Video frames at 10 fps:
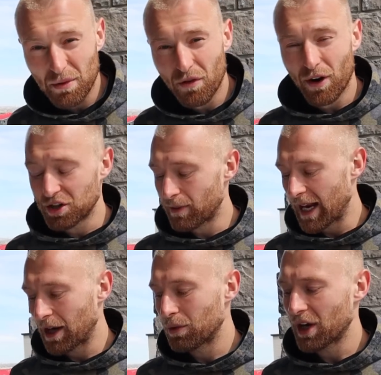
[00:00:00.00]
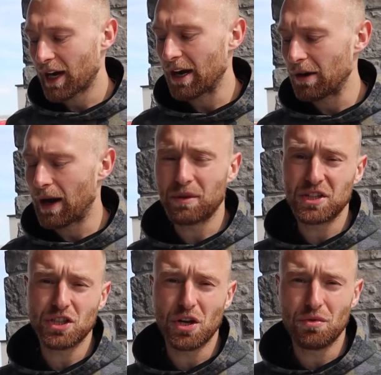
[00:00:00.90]
before I do my leg workout, I'm
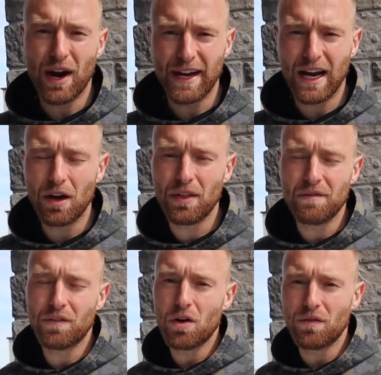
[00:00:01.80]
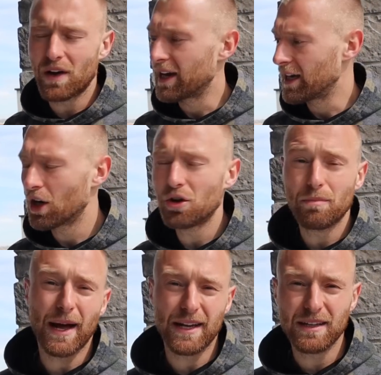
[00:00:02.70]
gonna show you right now, that involve a
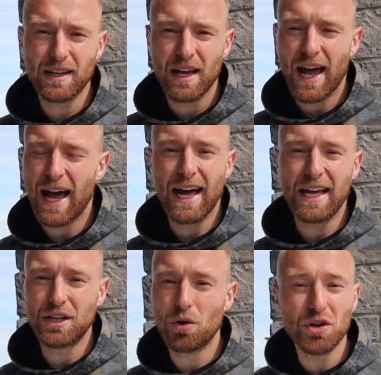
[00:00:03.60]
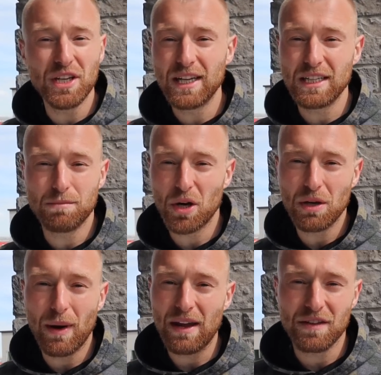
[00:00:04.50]
glute band, and all you need is
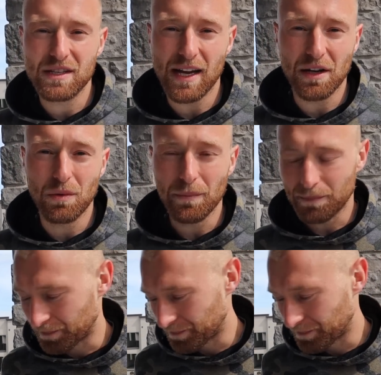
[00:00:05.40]
body weight for the second one.